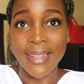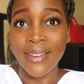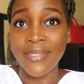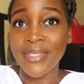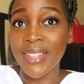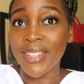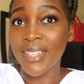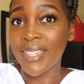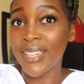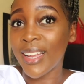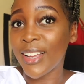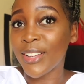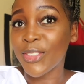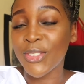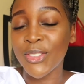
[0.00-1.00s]
after the
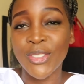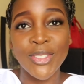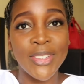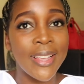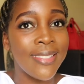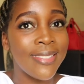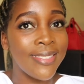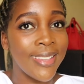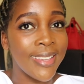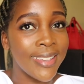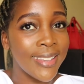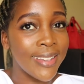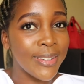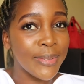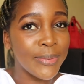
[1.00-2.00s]
lash
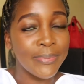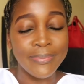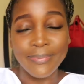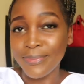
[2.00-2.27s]
thing.